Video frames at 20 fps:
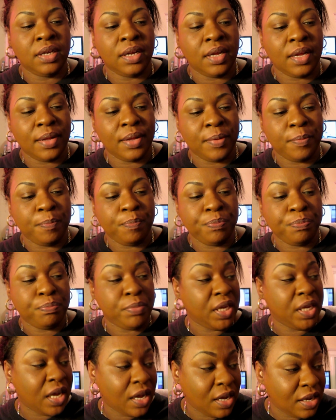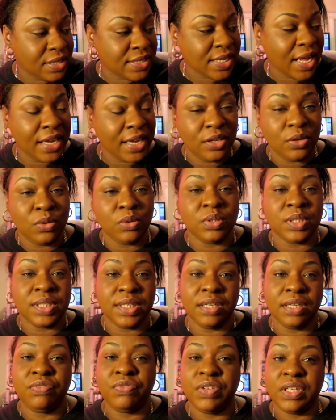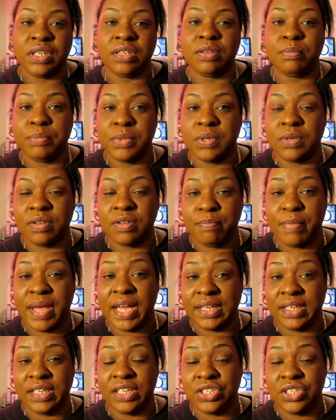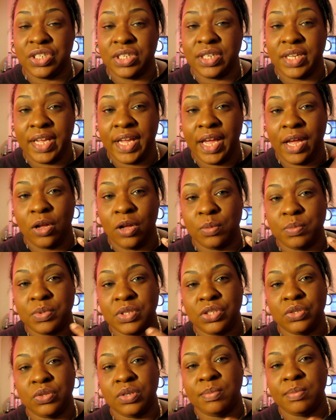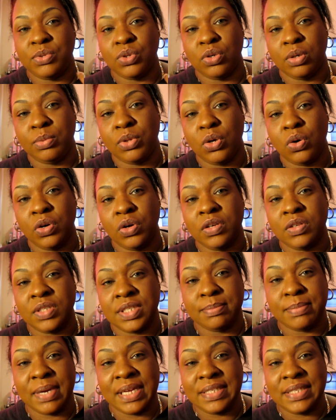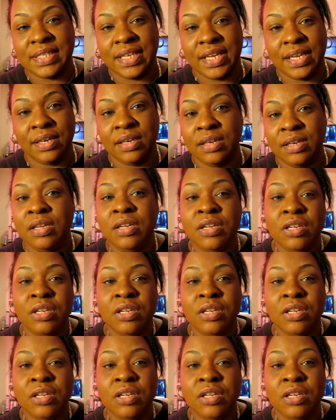Um, because I use the Philip Milk of Magnesia, it helps to absorb the oils in my skin.